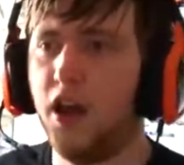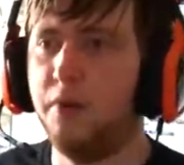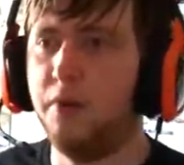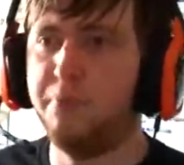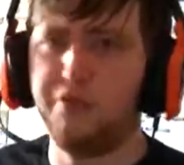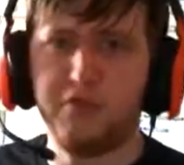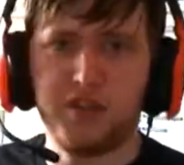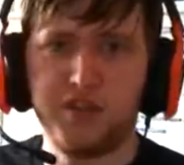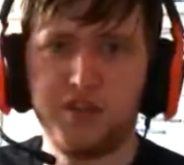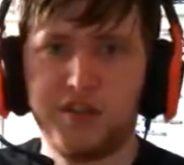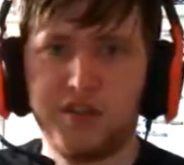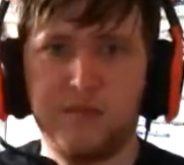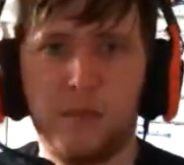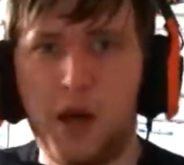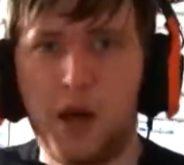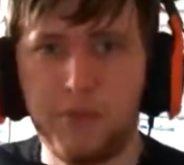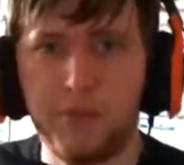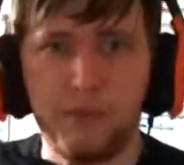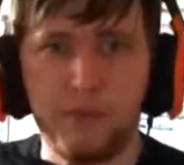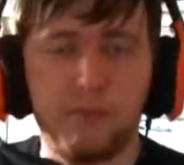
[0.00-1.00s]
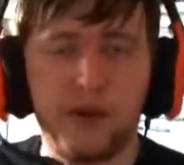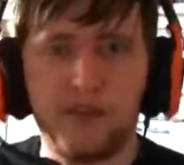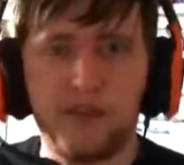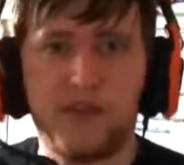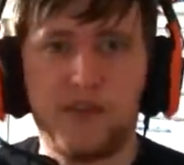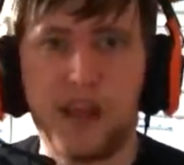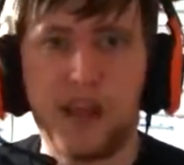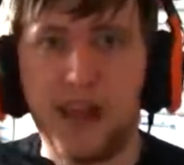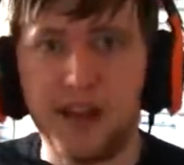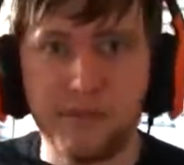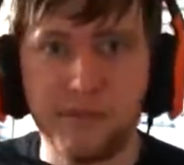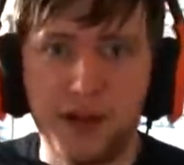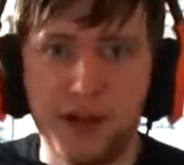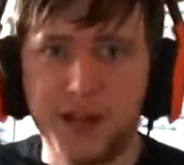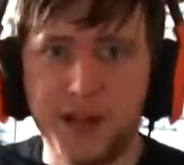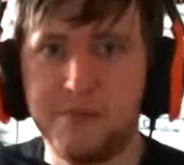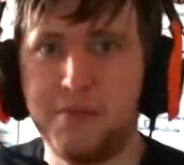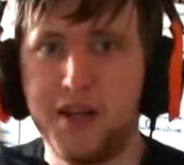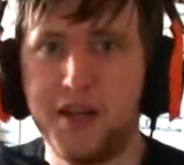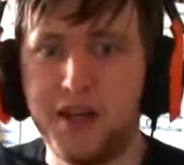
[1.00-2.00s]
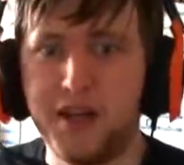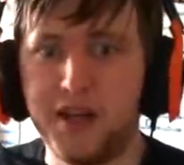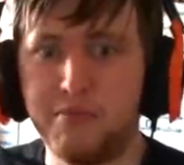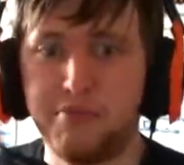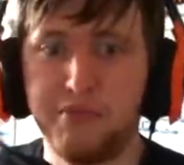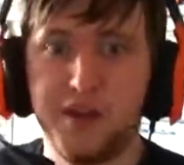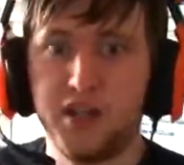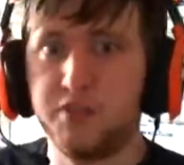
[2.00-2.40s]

Brutus the Barber Beefcake maybe, British